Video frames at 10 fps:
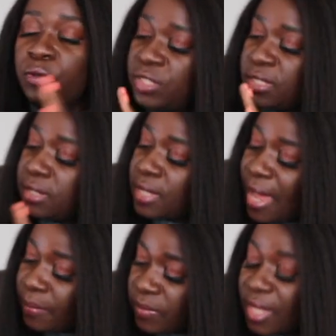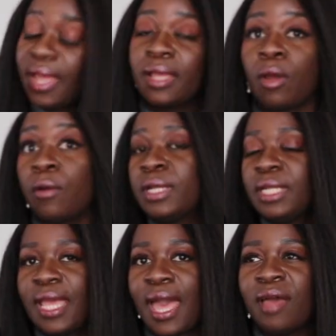which is the type that I
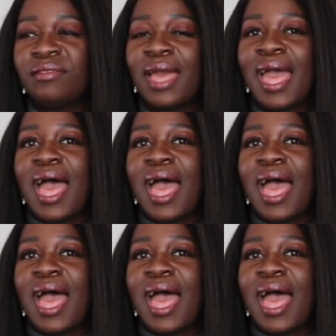currently have.